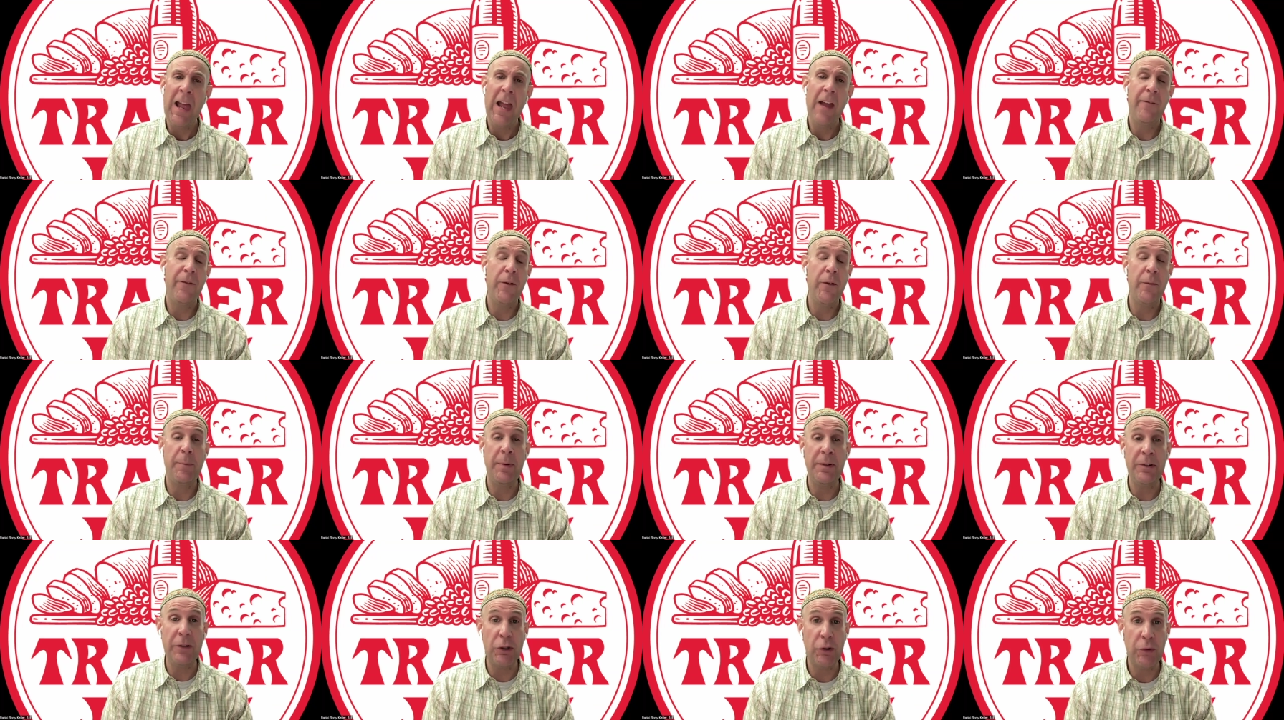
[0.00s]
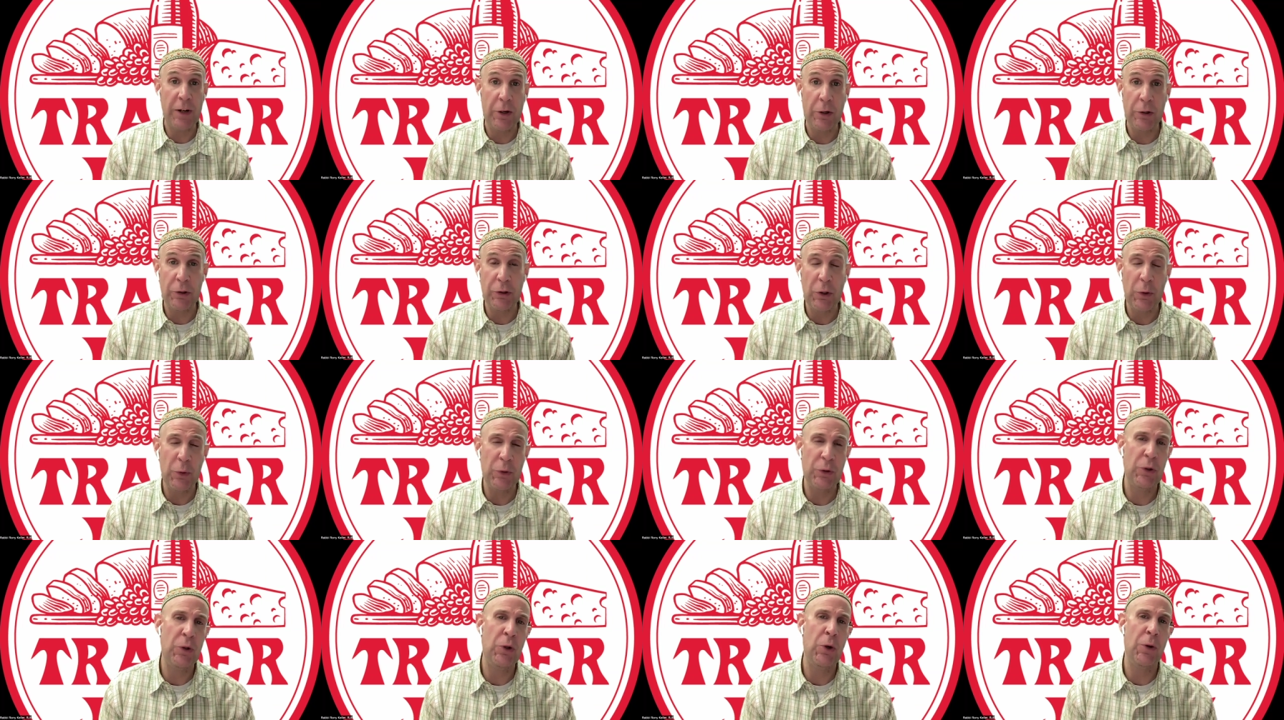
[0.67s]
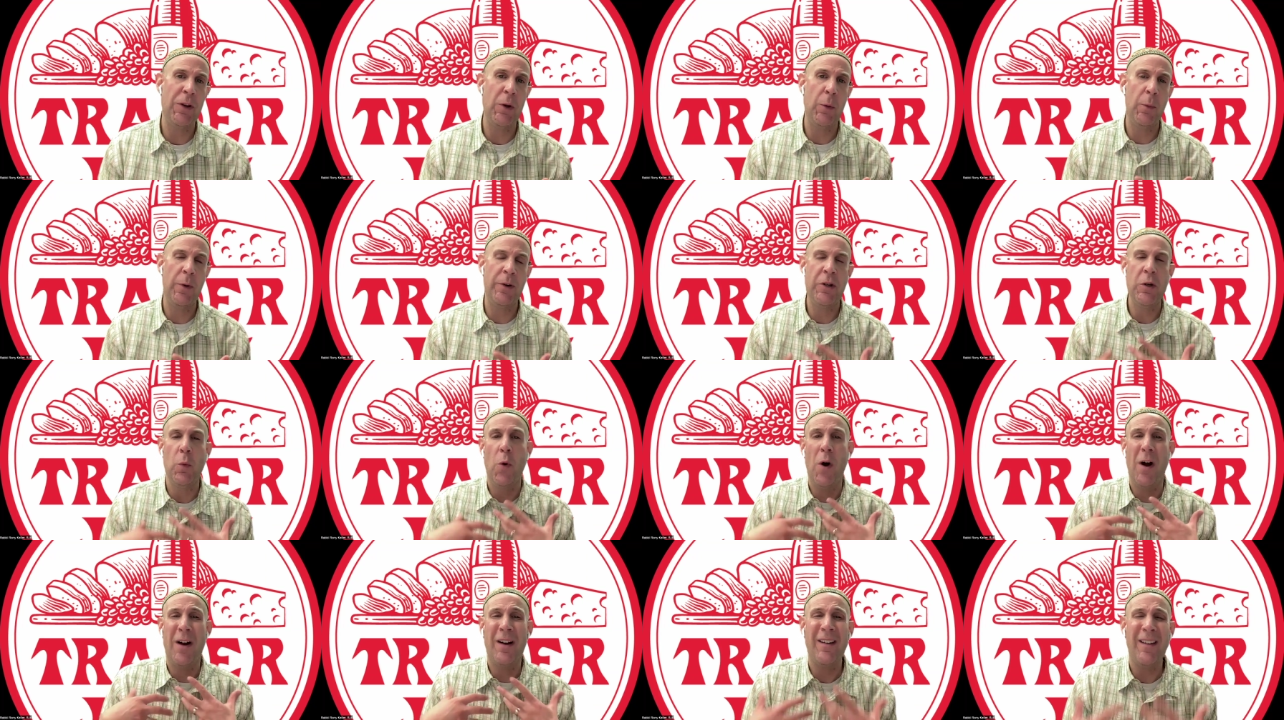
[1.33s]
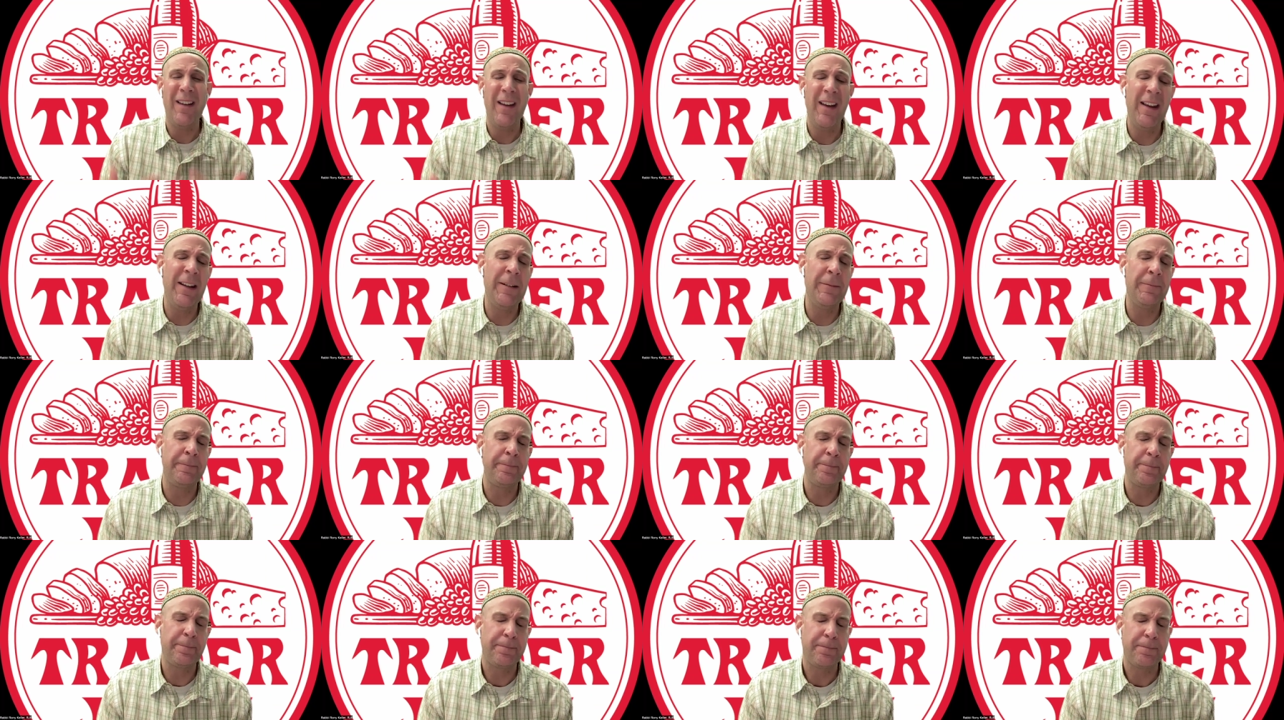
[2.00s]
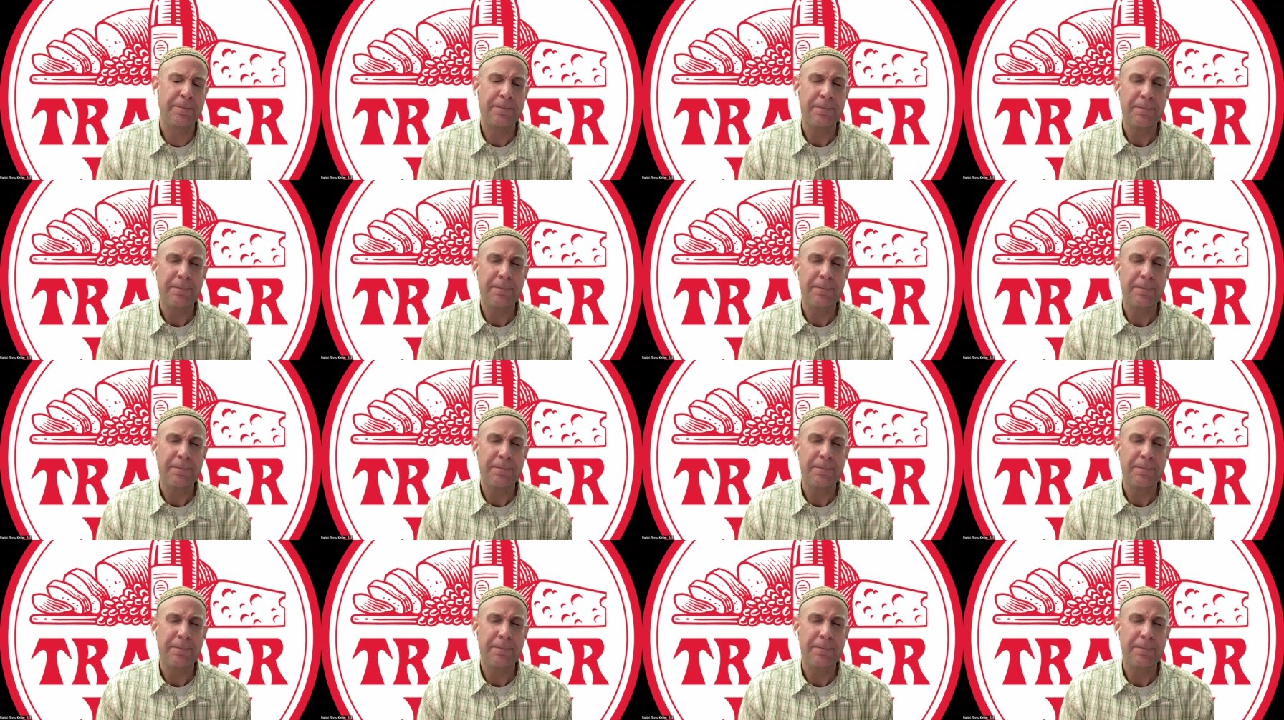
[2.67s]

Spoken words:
If you've been to Trader Joe's, you know that when you walk in,